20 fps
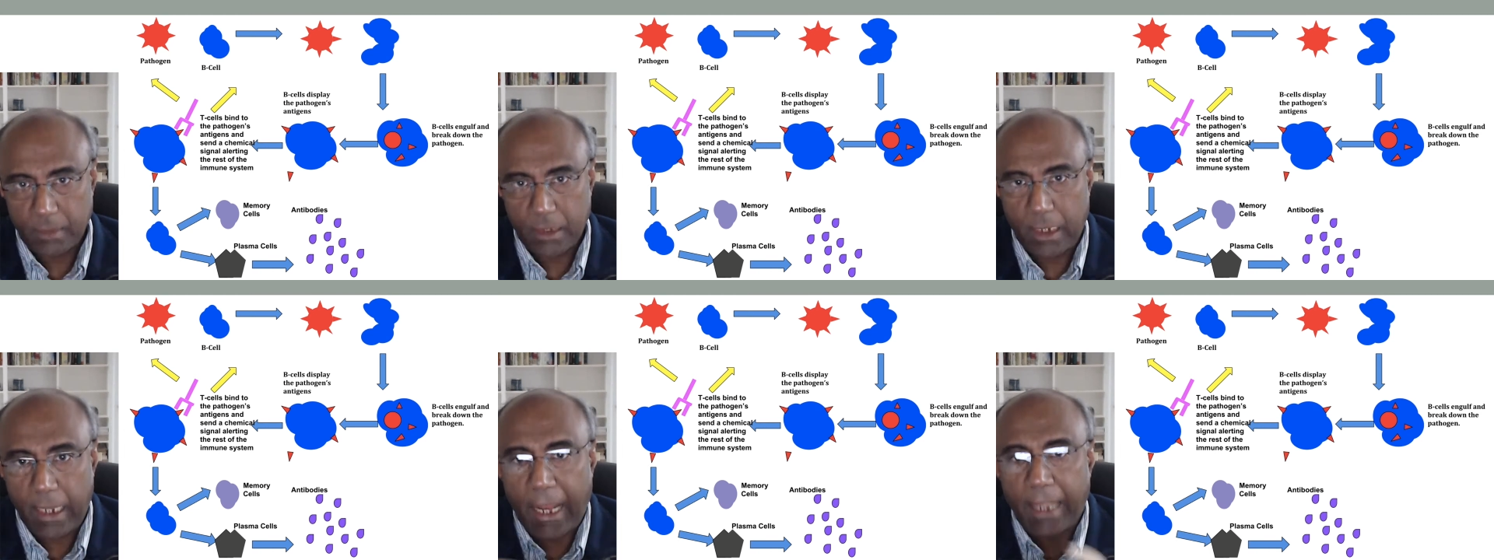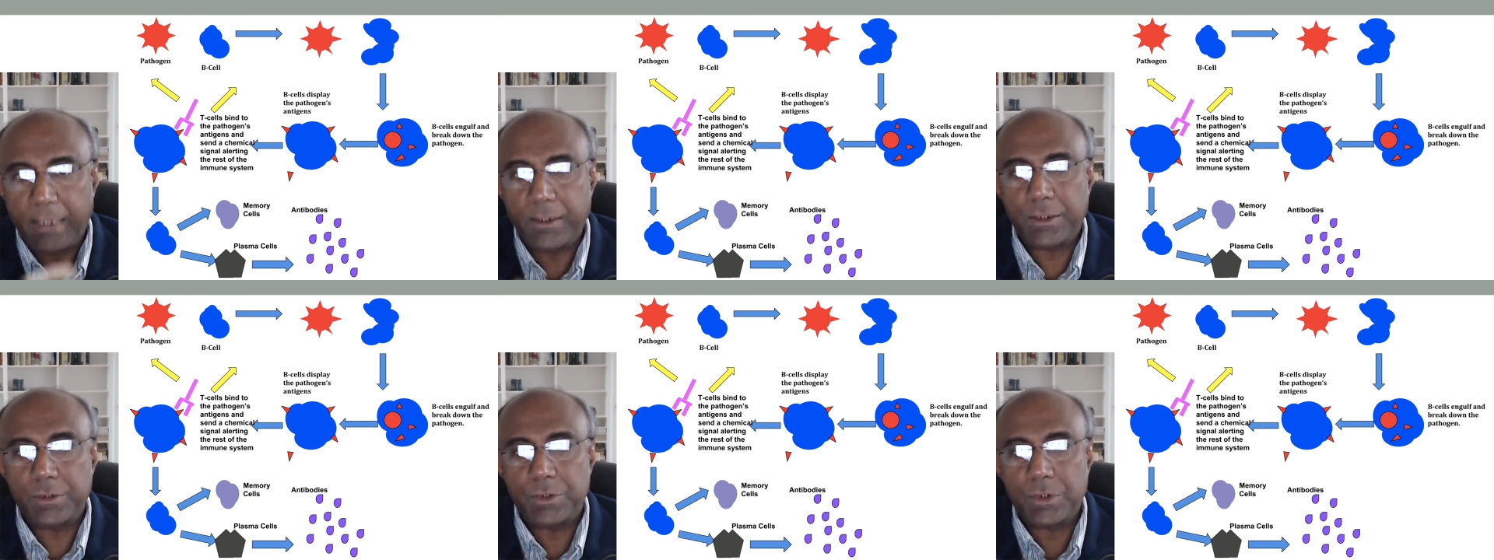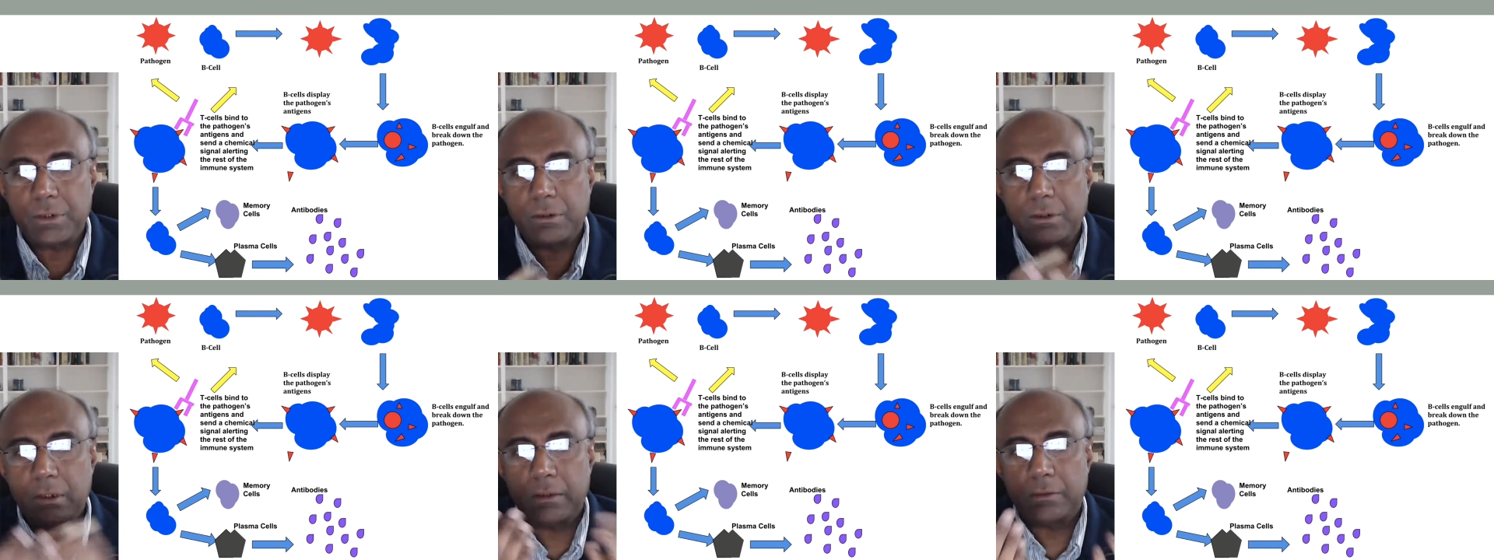
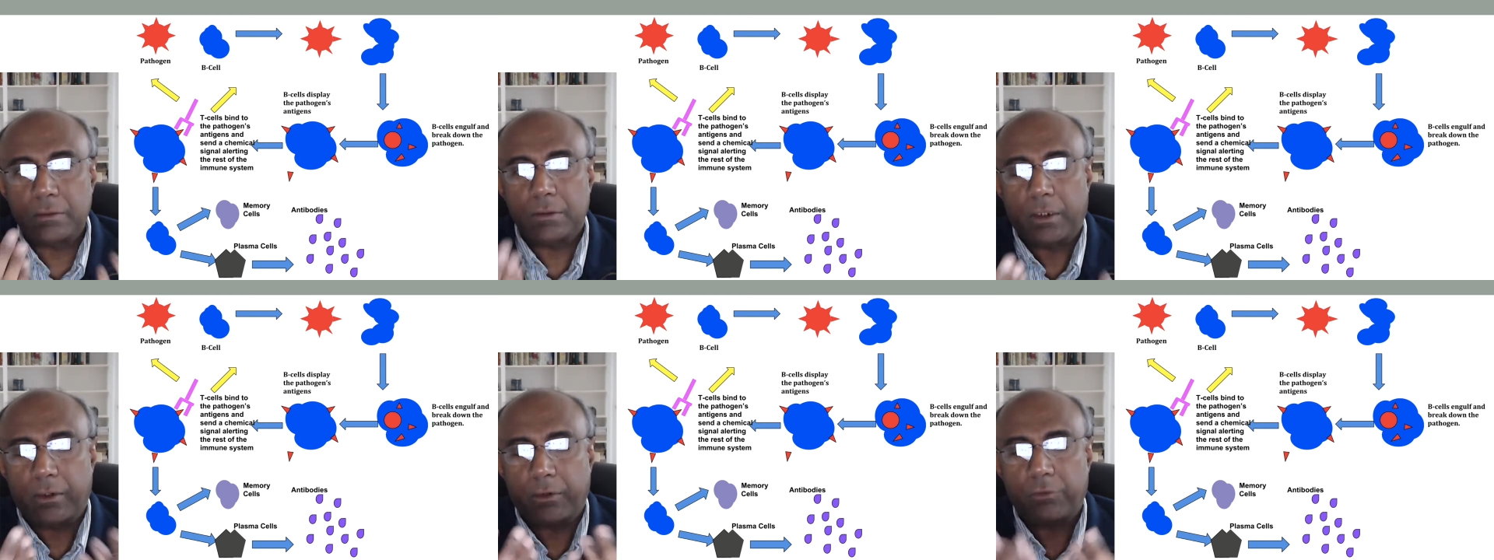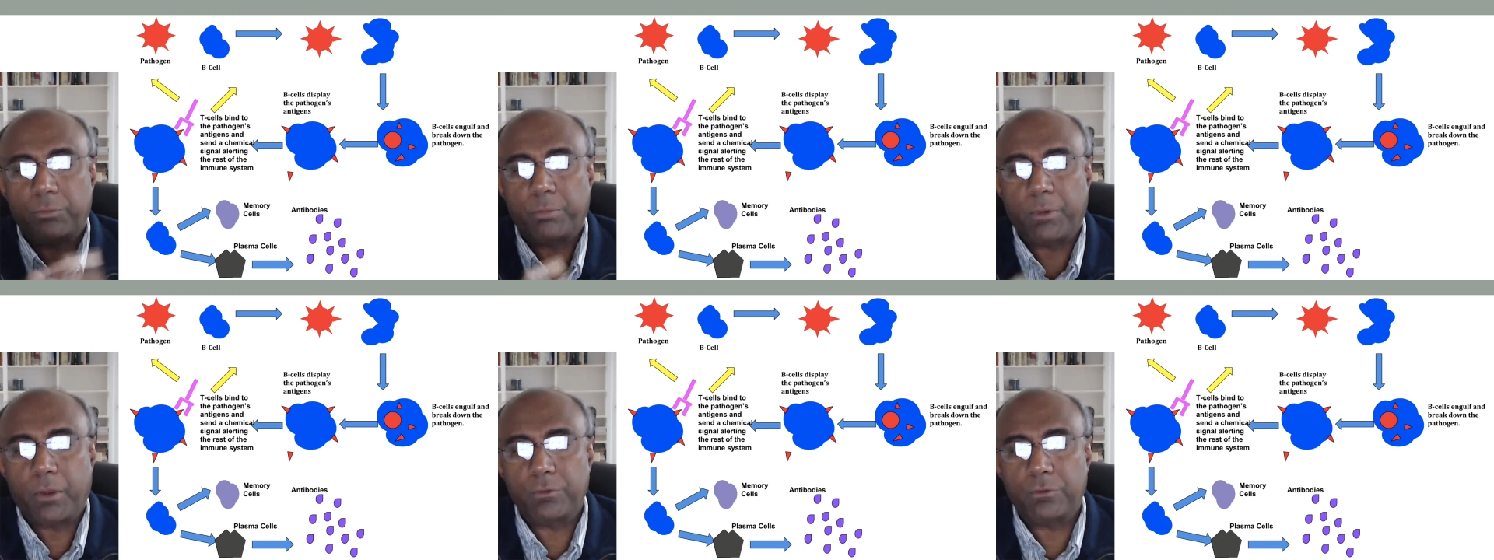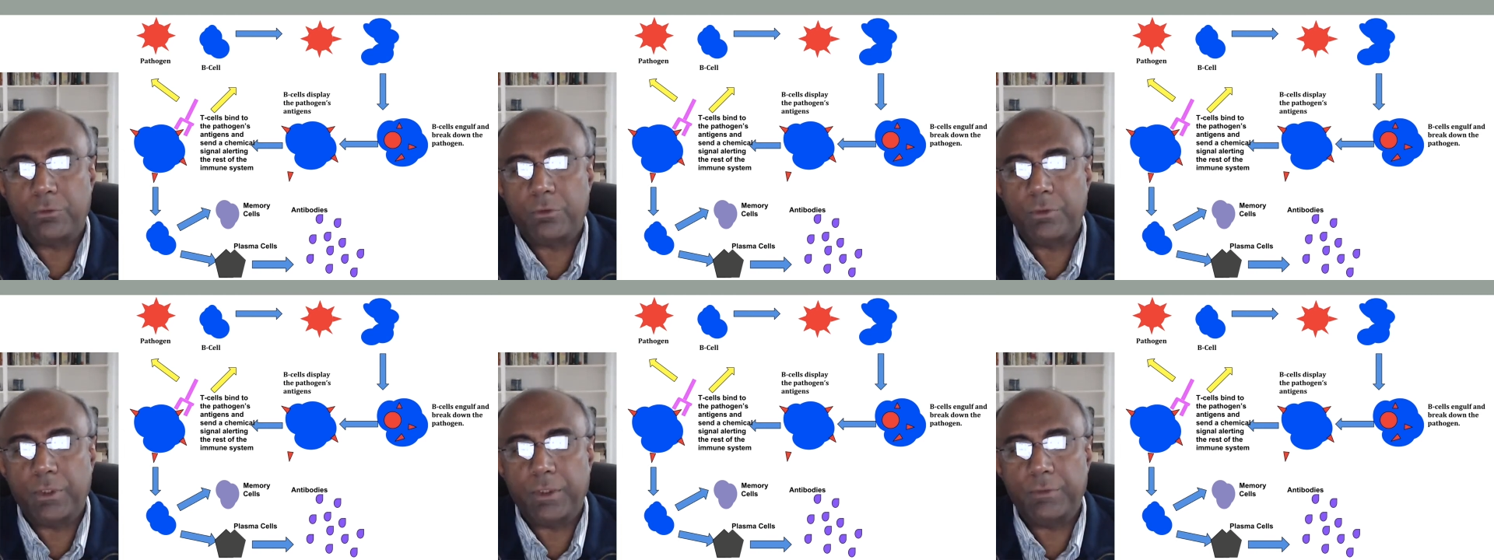antigen, the
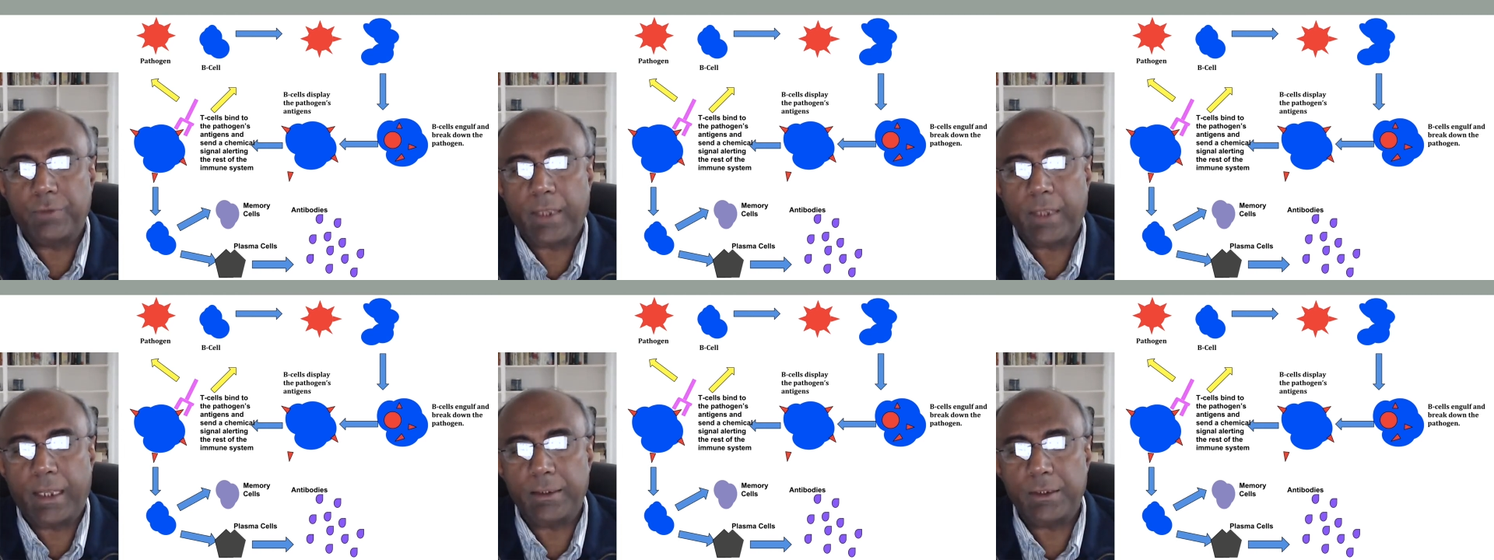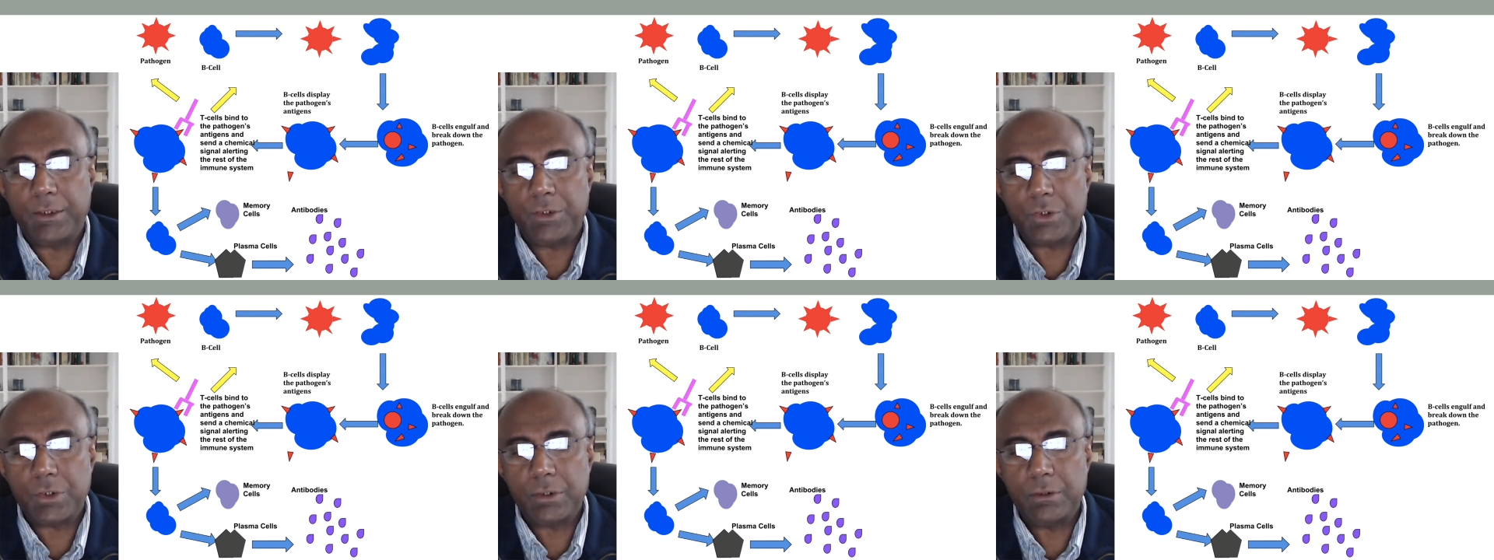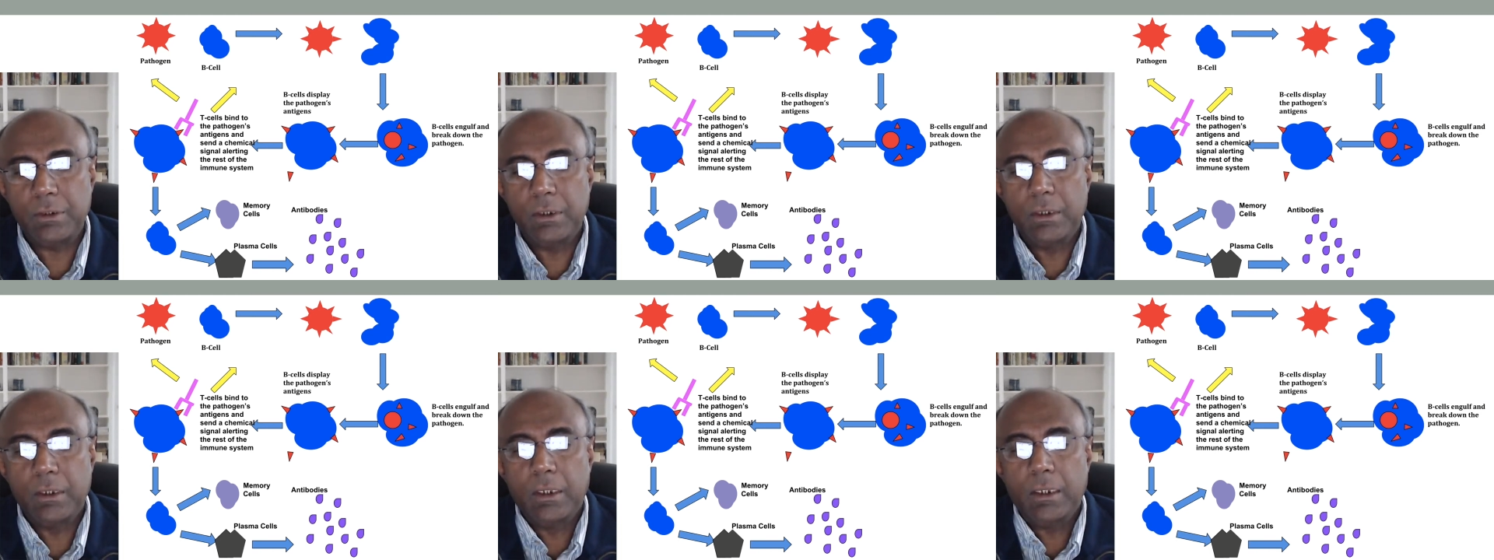response to this
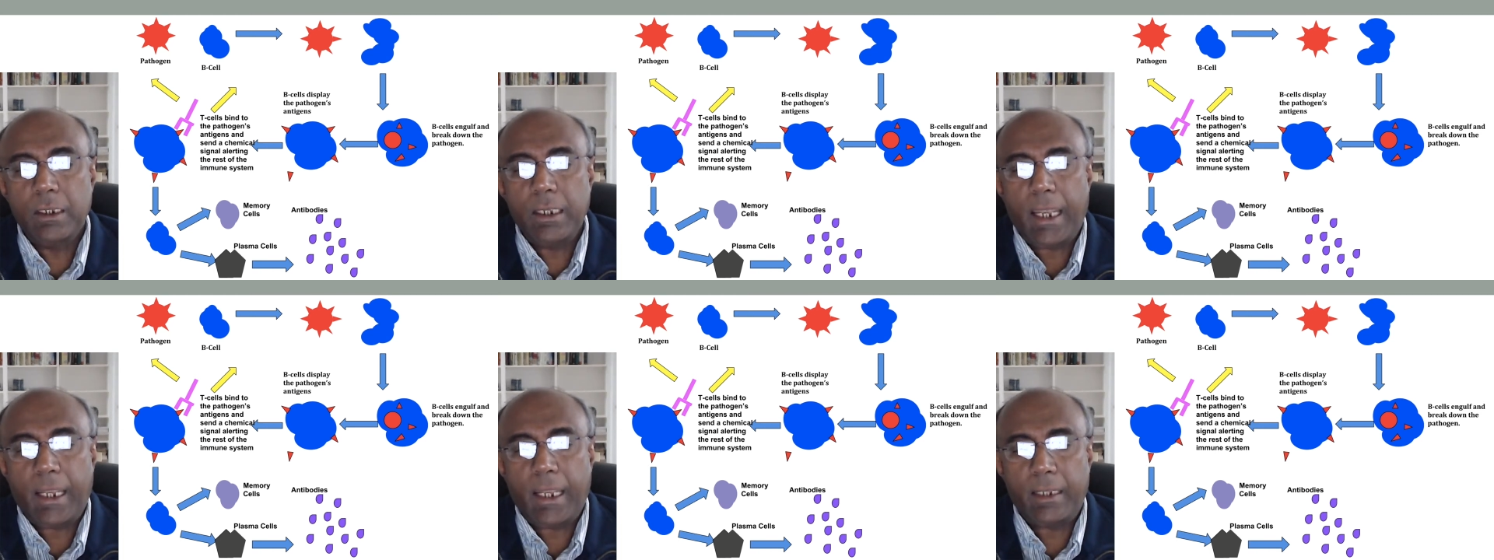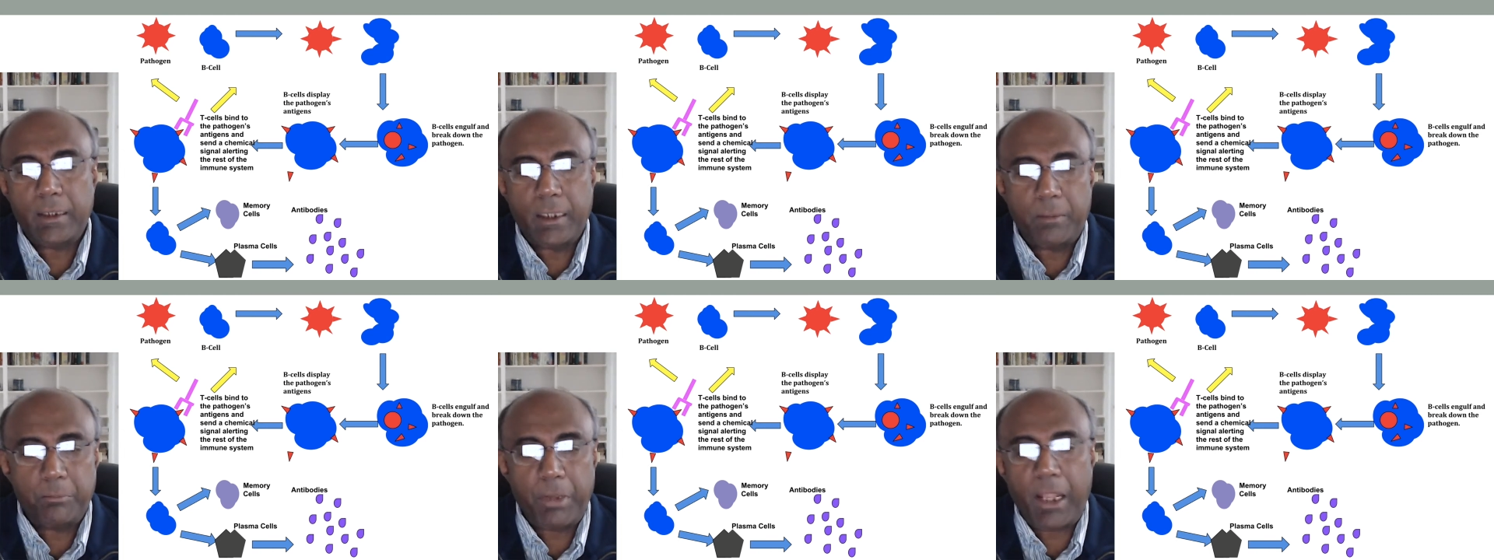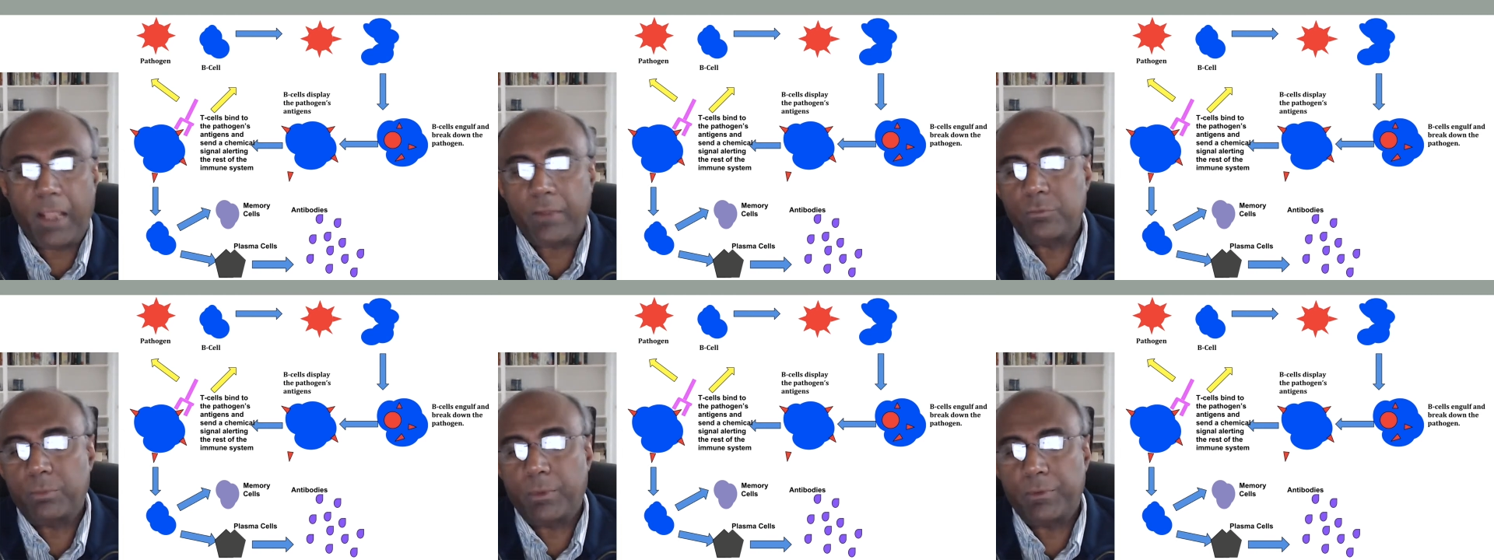antigen, and then plasma